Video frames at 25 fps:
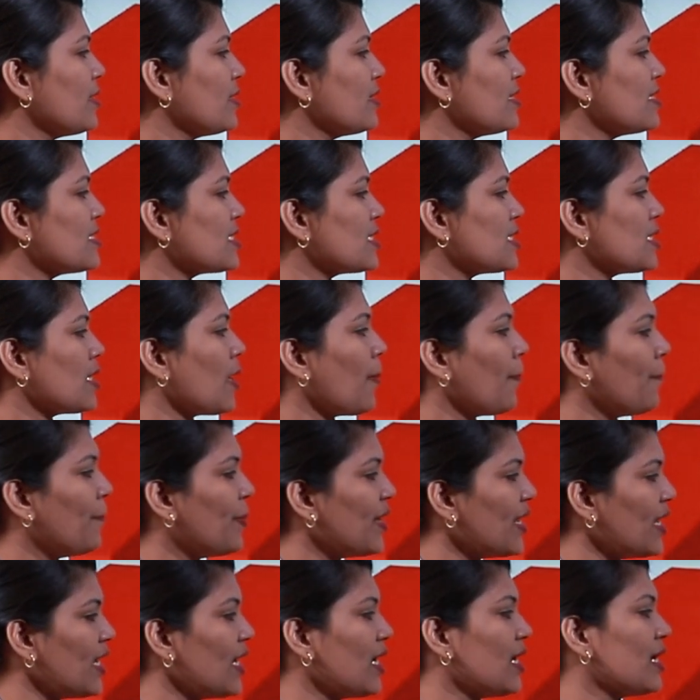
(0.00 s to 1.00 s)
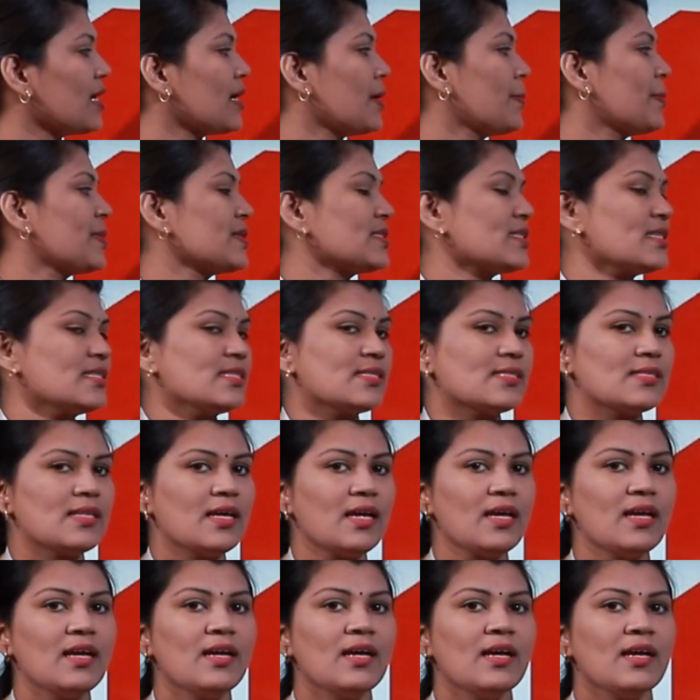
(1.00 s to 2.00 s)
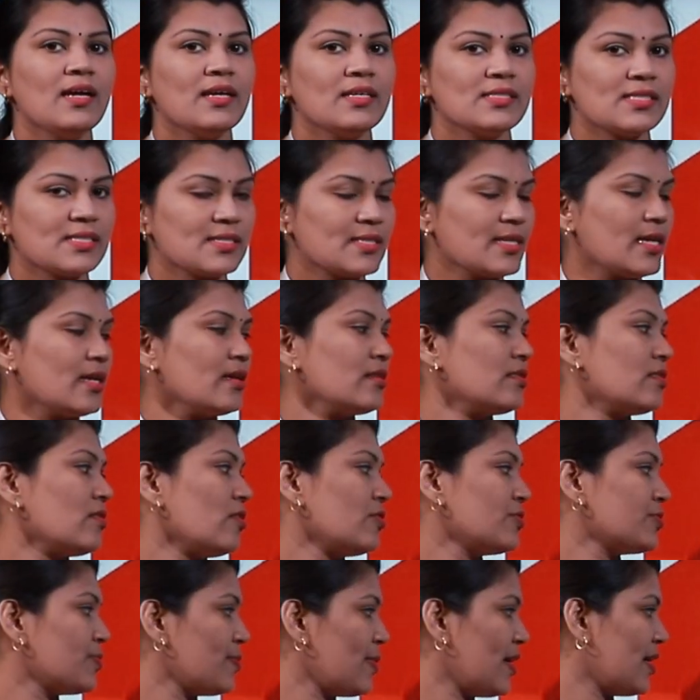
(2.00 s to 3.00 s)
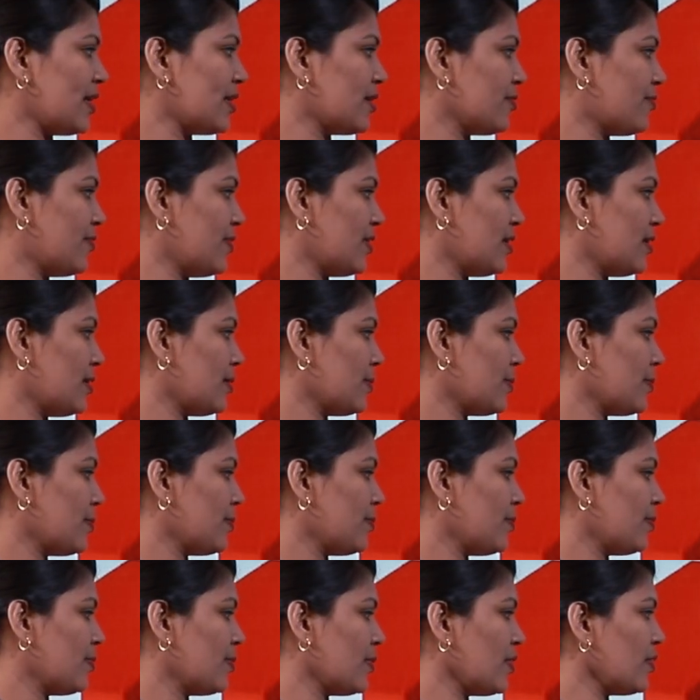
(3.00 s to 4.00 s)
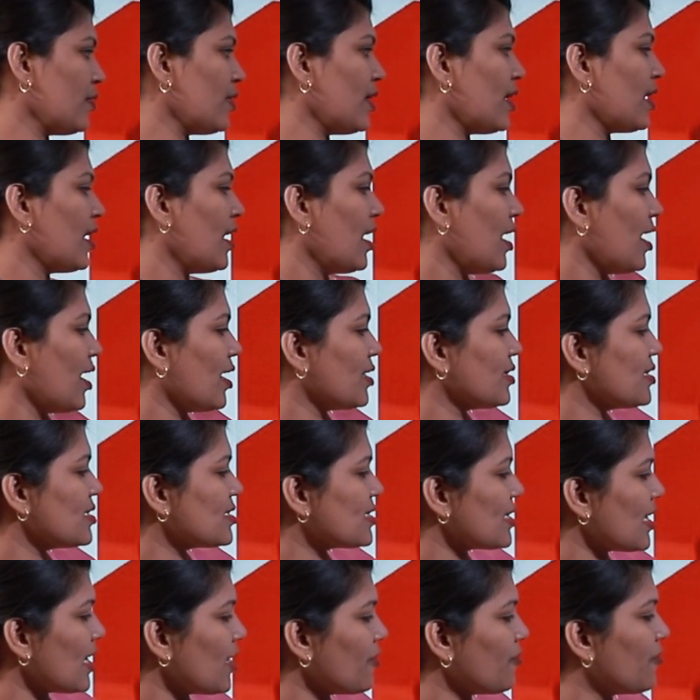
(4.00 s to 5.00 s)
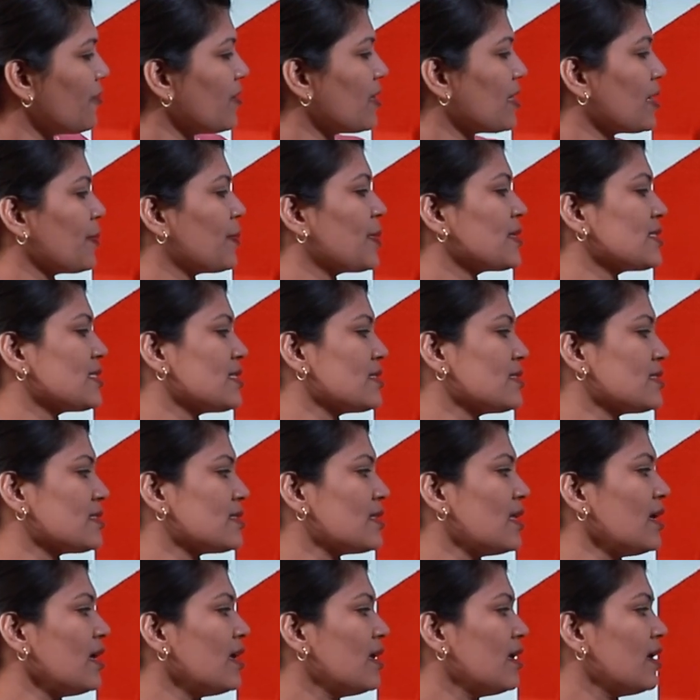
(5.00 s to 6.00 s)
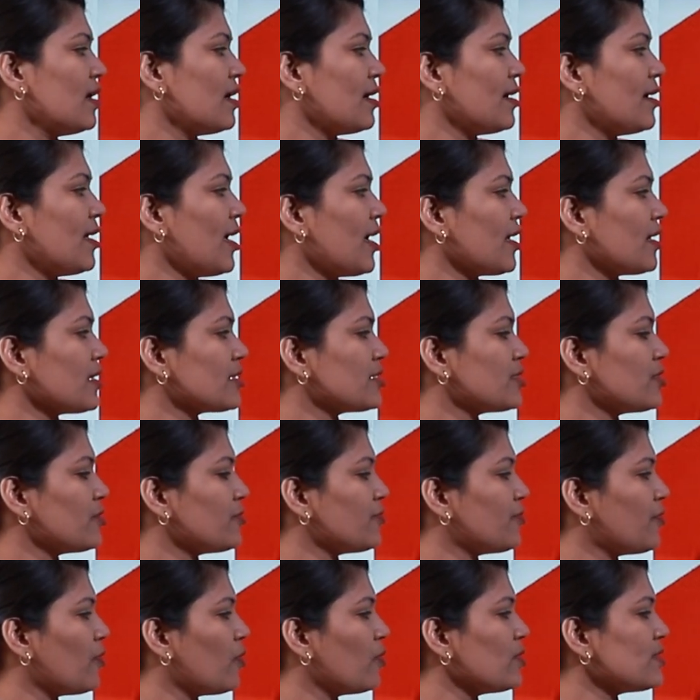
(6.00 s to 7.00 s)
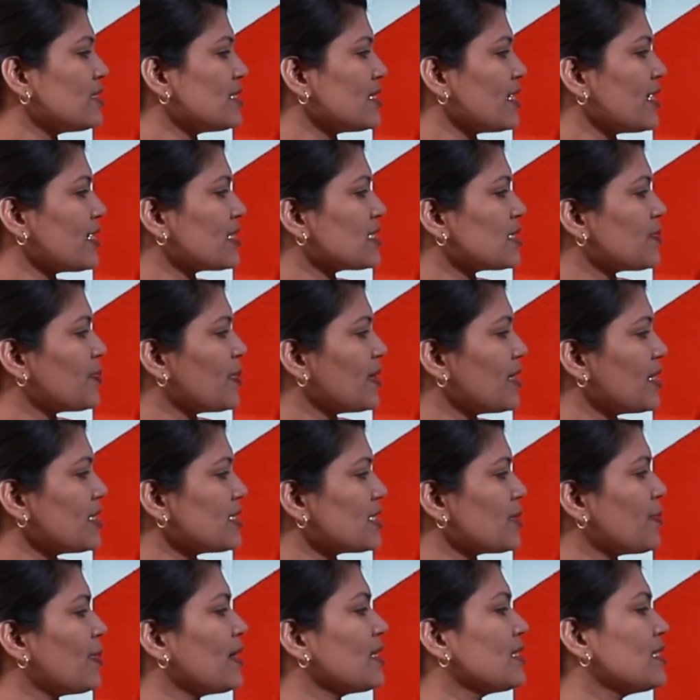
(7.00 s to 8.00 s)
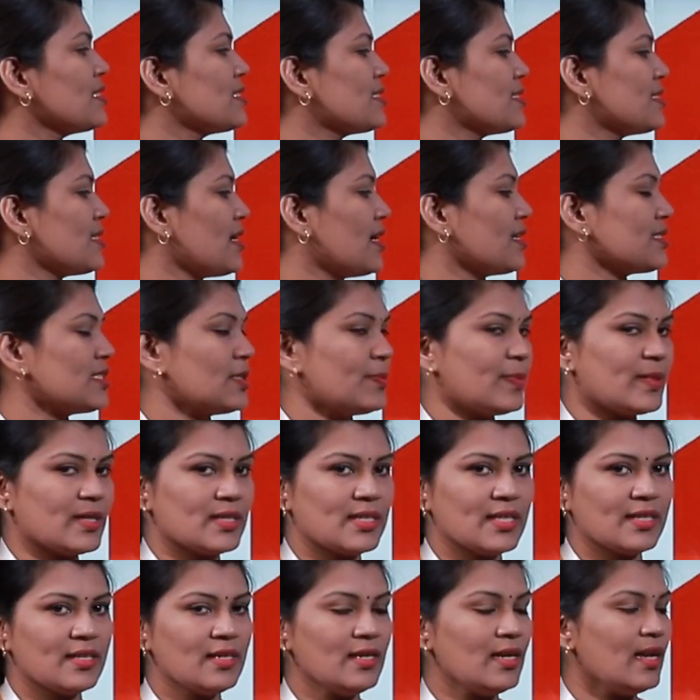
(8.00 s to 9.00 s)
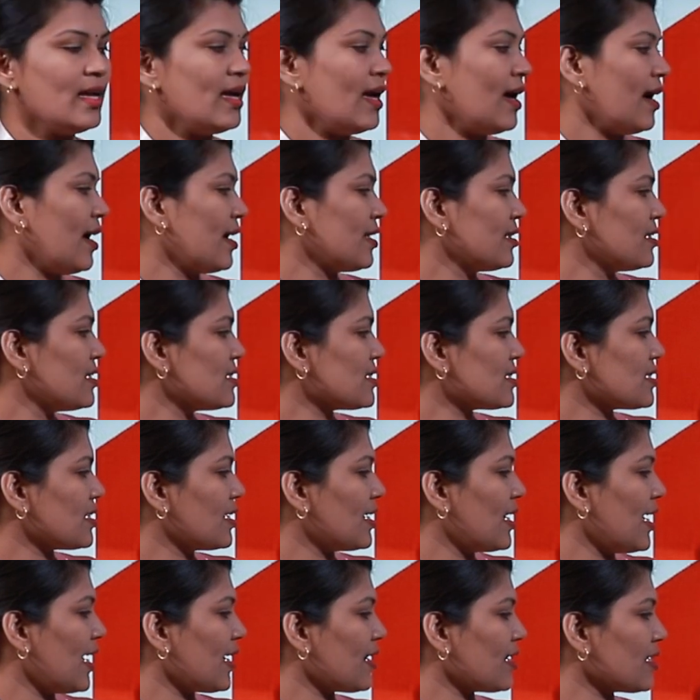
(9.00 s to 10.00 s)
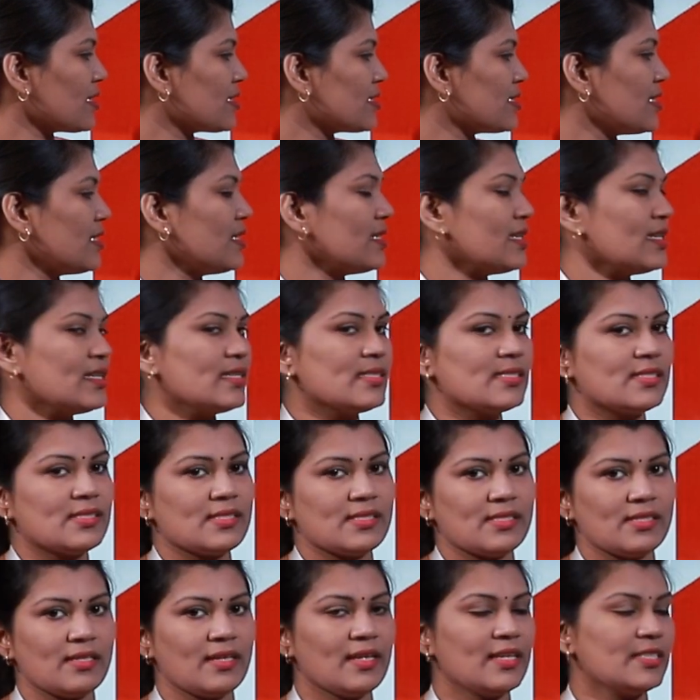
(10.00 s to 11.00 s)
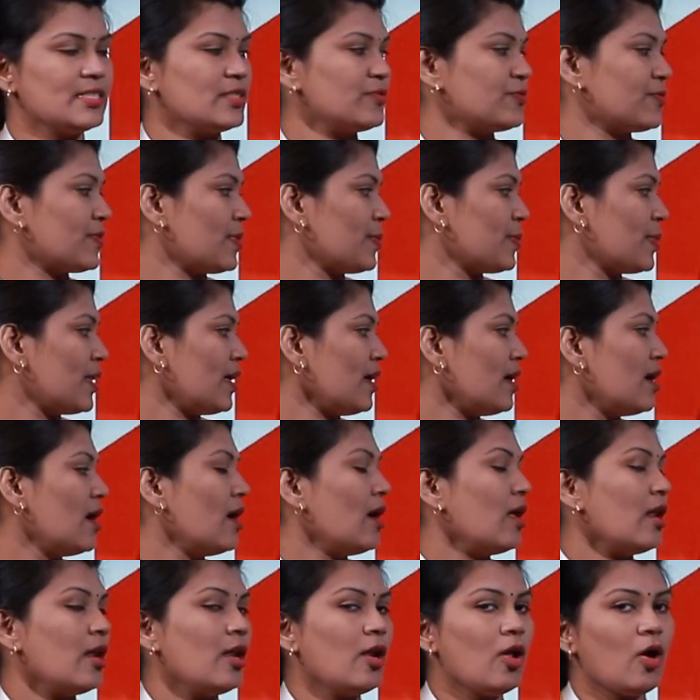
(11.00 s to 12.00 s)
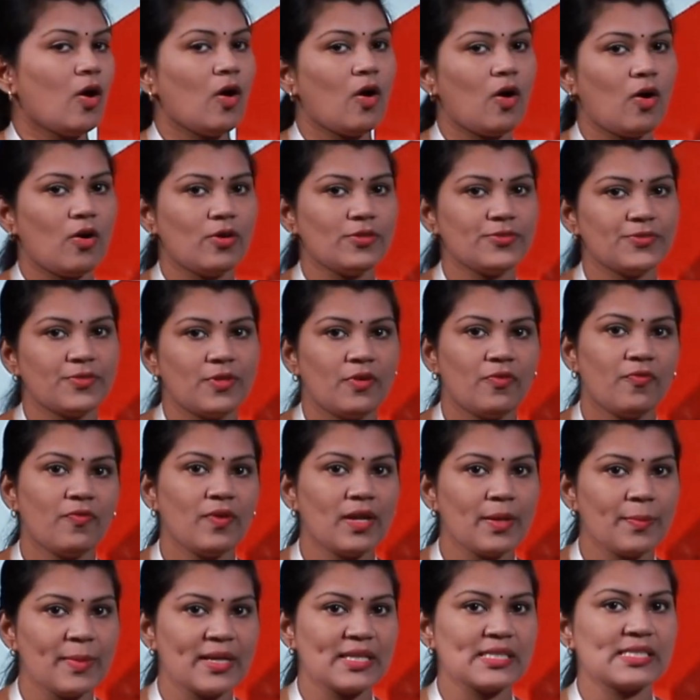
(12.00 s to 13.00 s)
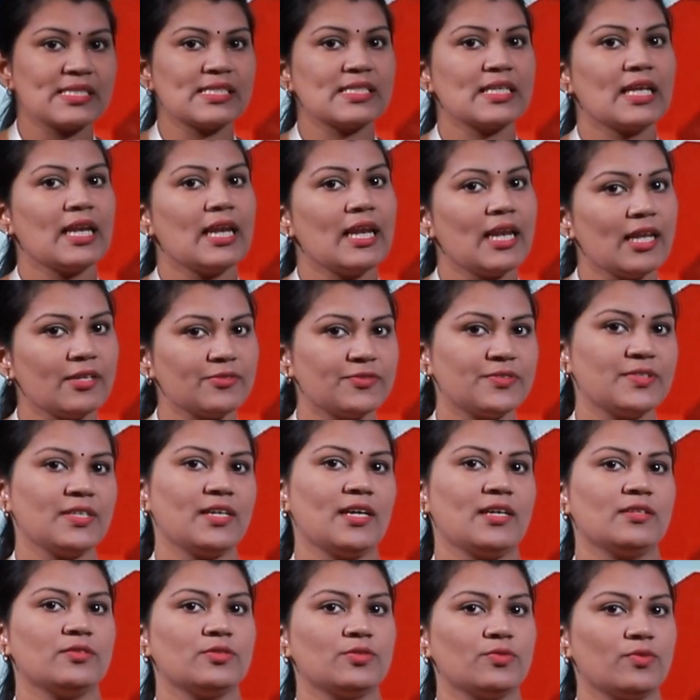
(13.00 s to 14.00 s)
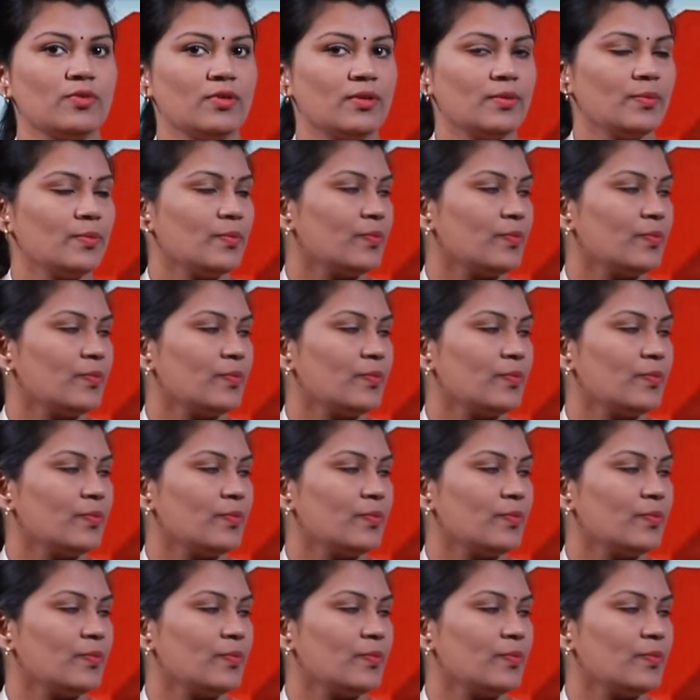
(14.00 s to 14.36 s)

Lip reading: This B represents the strength of magnetic field. Okay, and this F represents the direction of force experienced by this charged particle, and this direction is getting from the law of Fleming's left hand rule.